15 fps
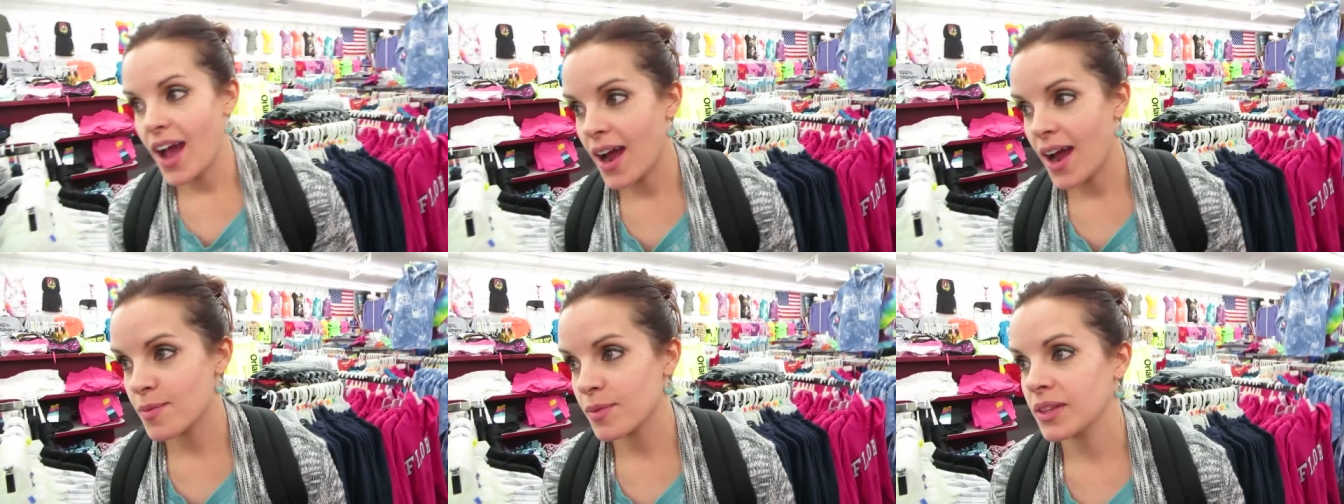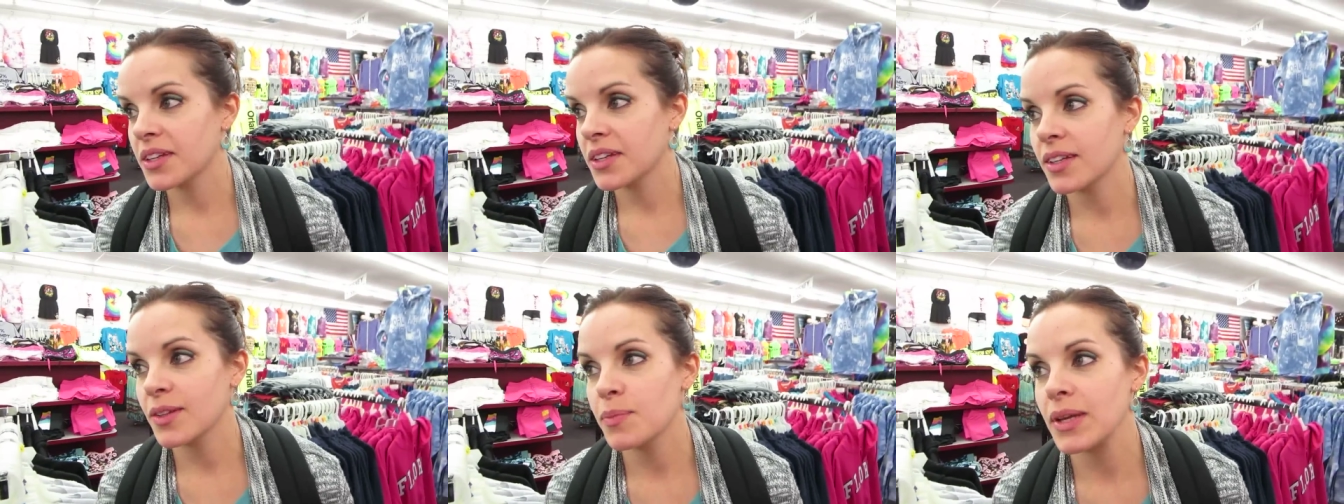I'm a
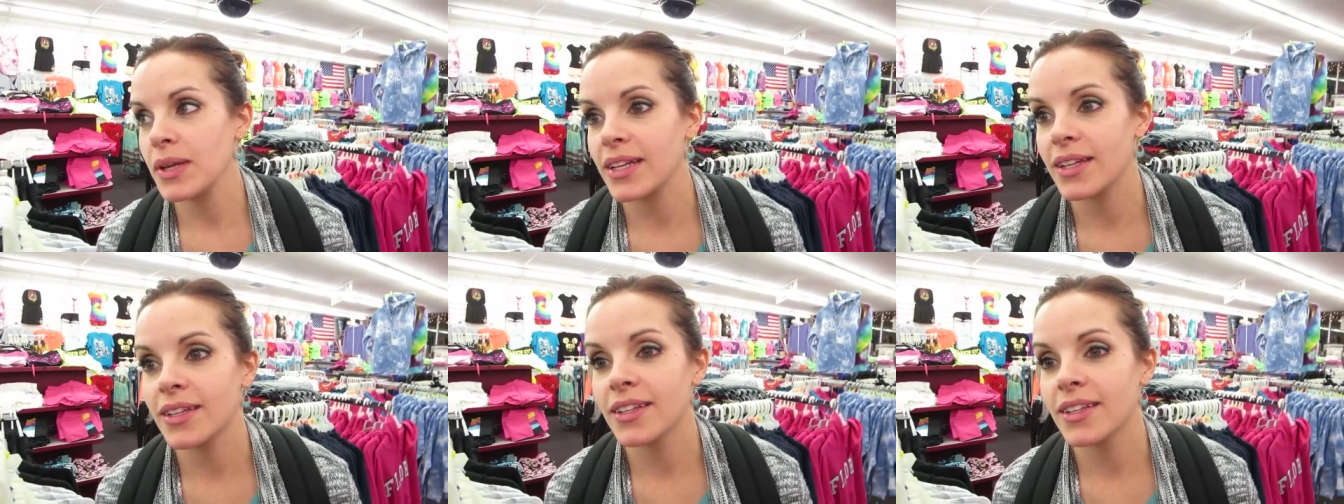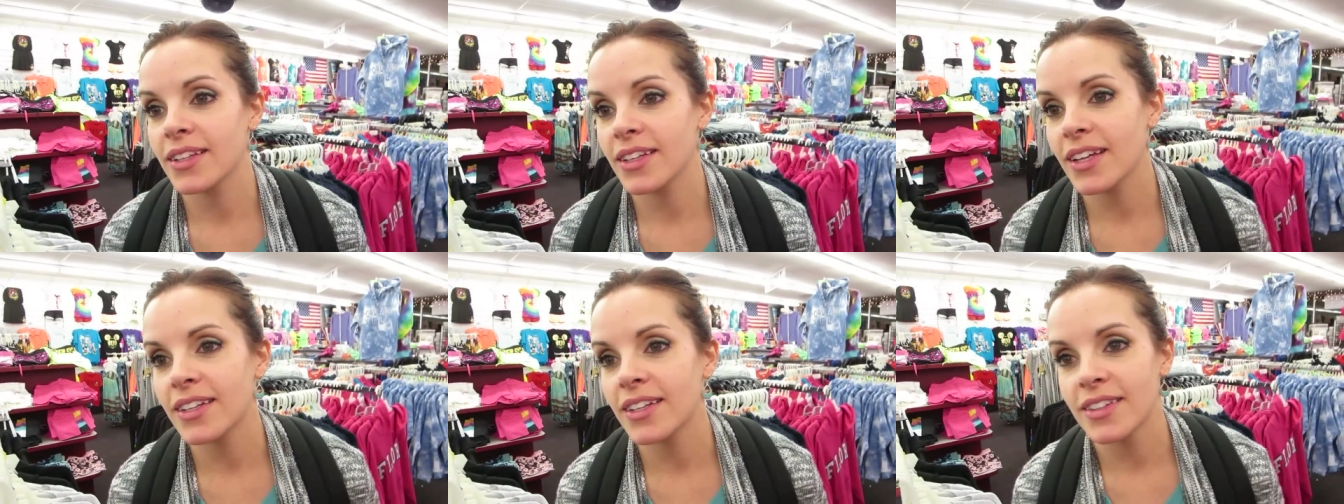little bit
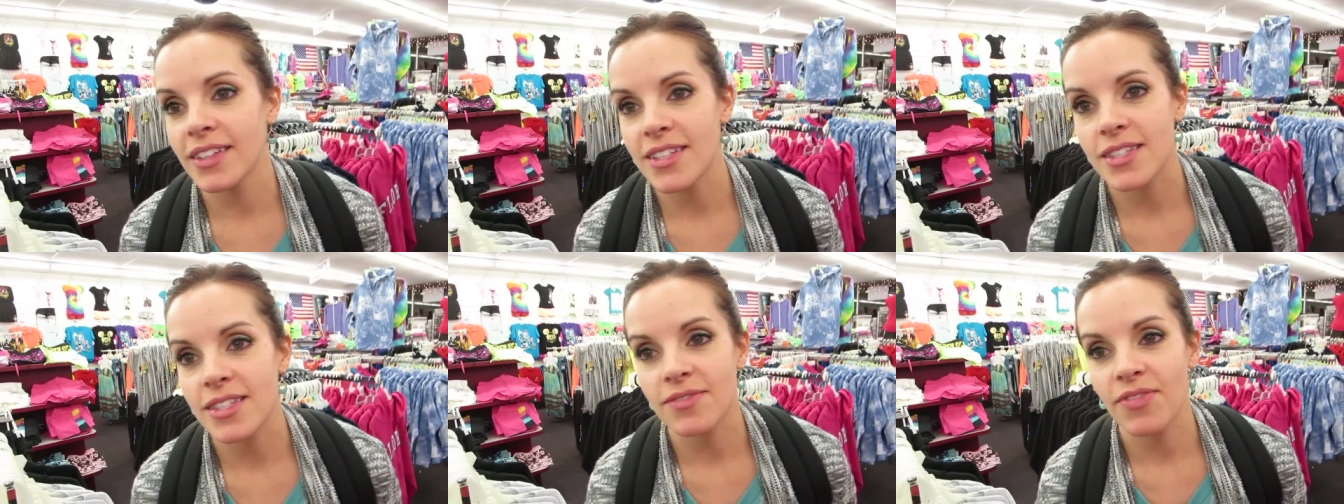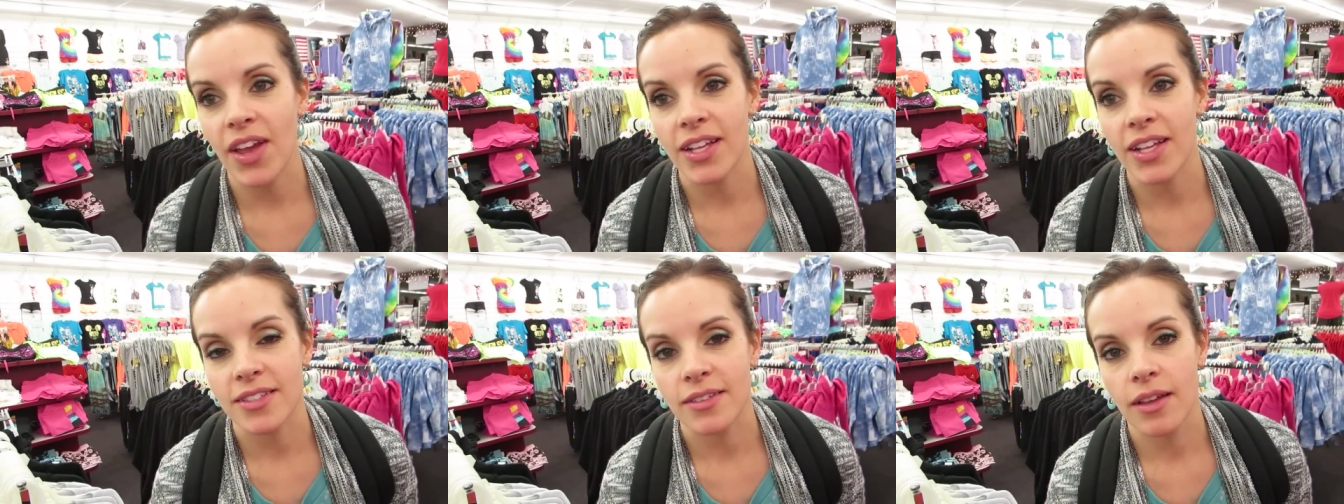in this
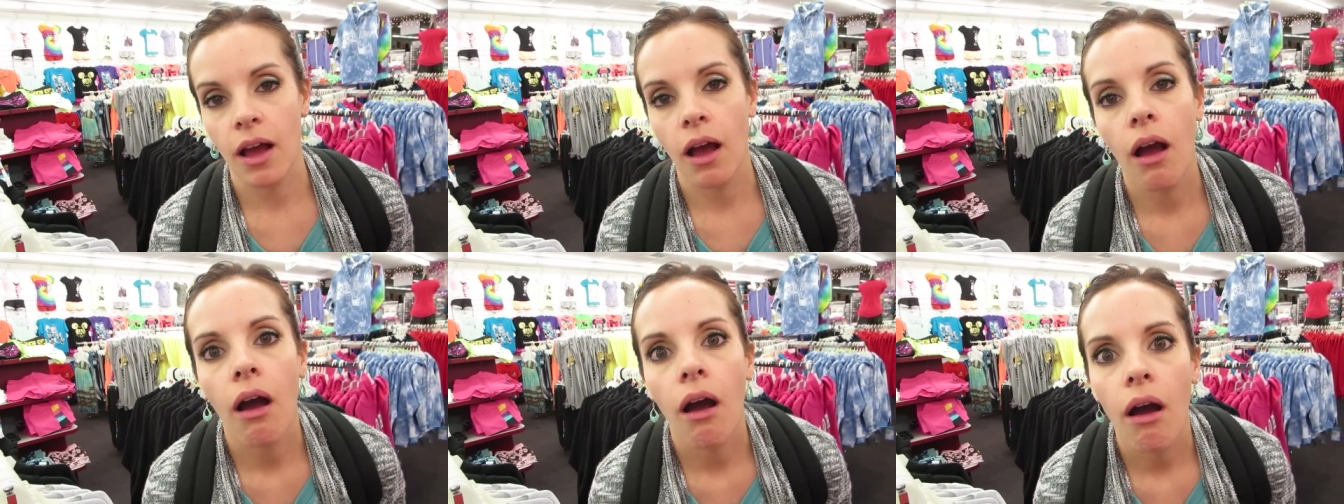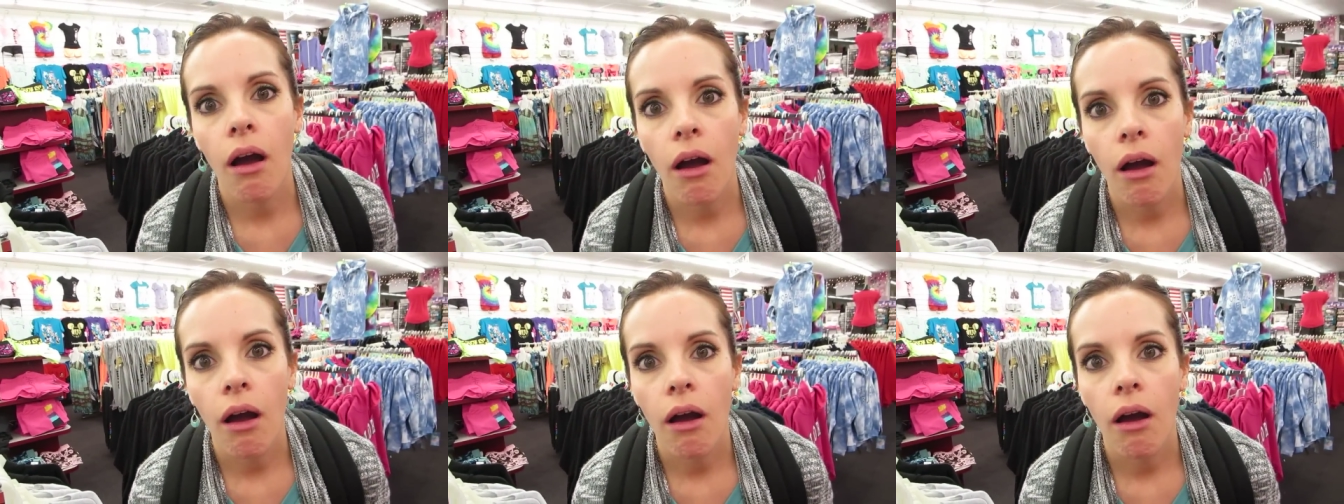phase.
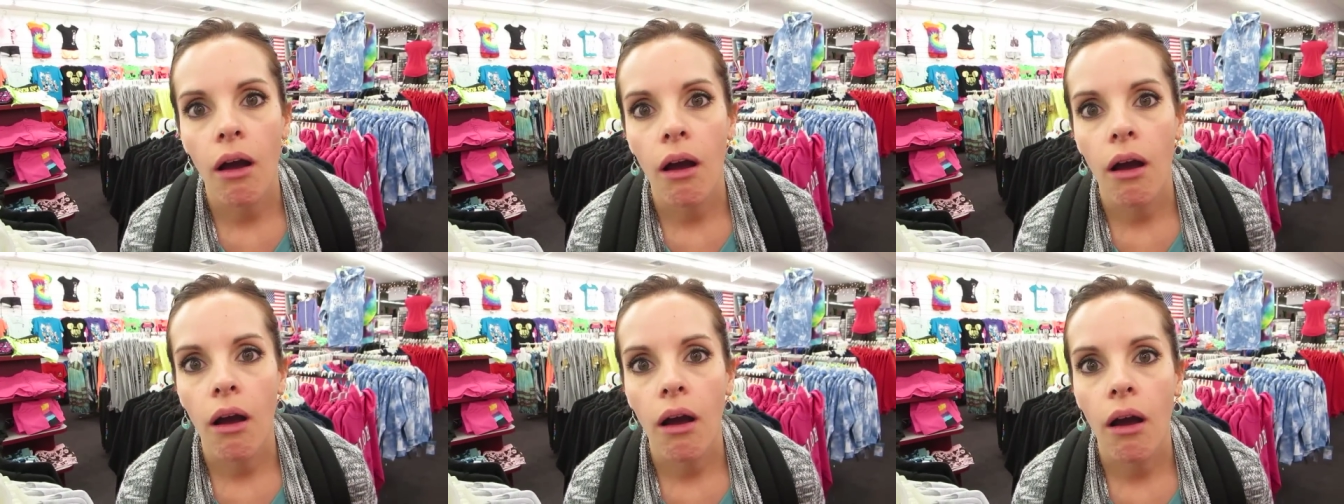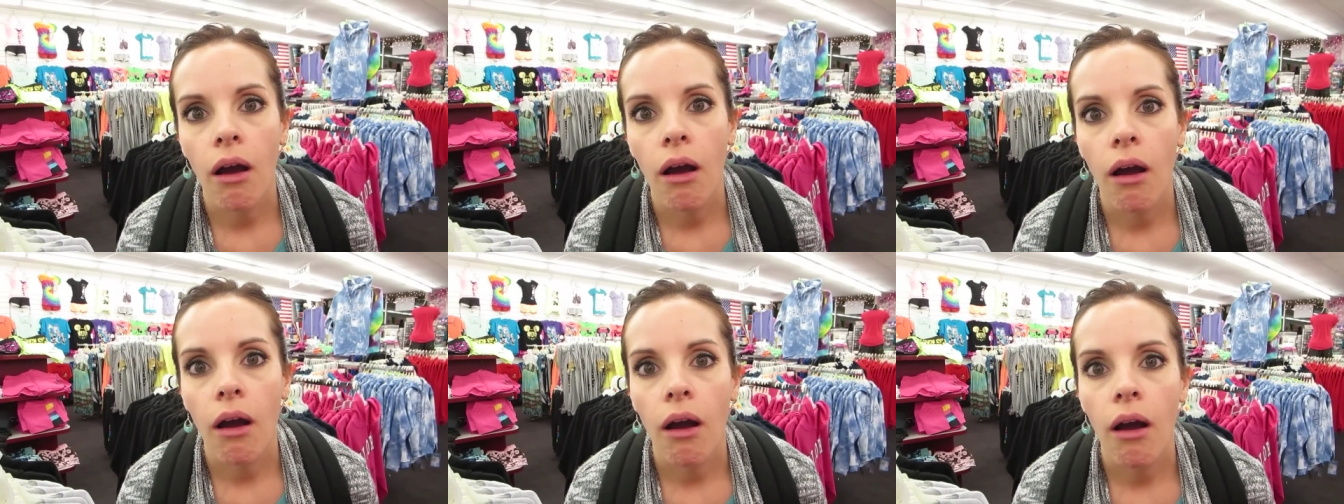
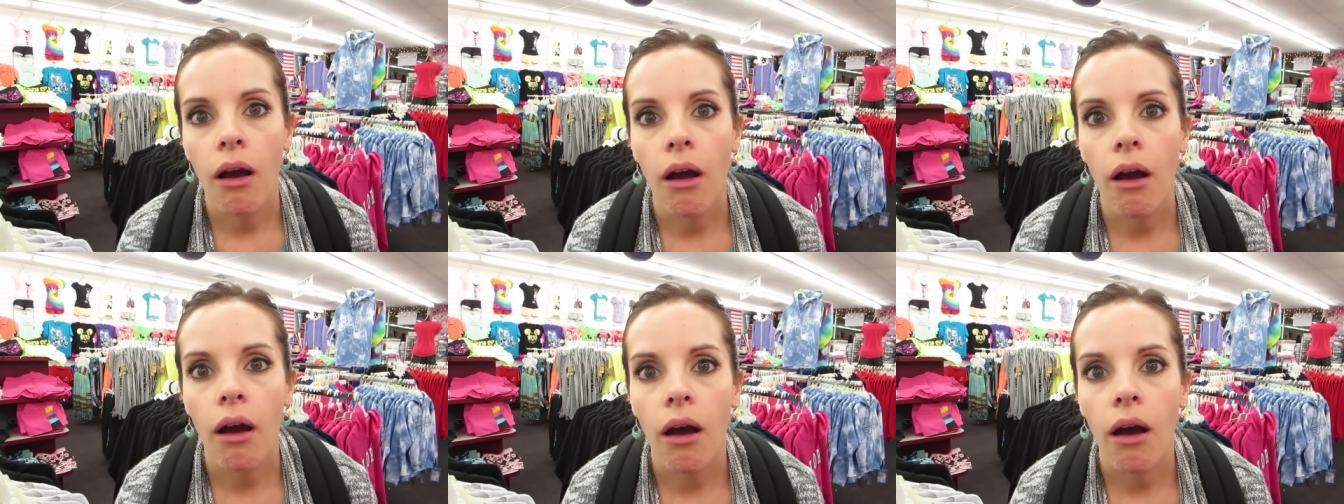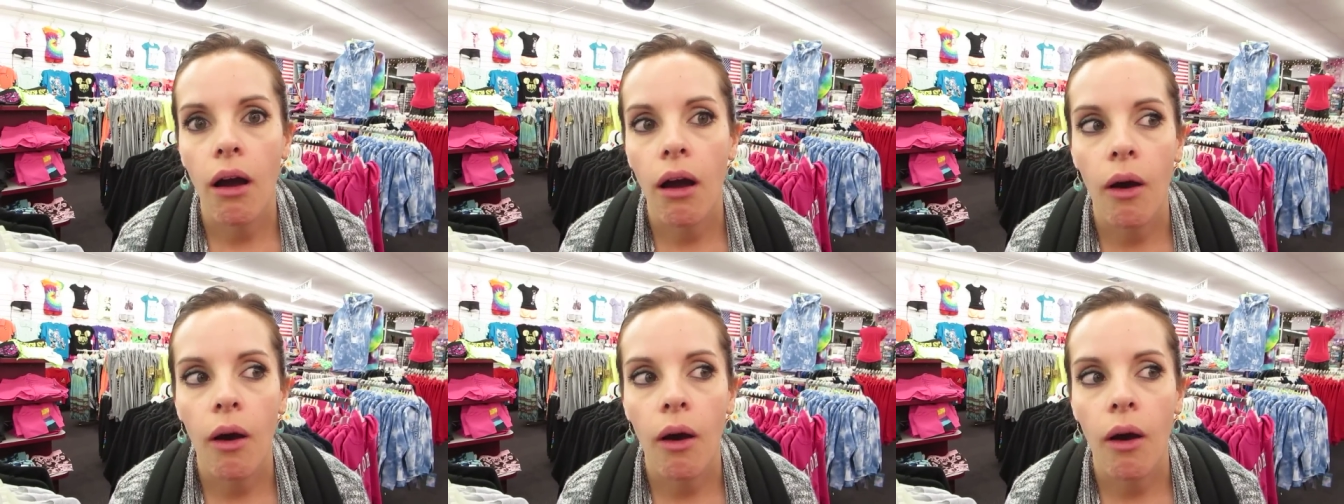What phase is that?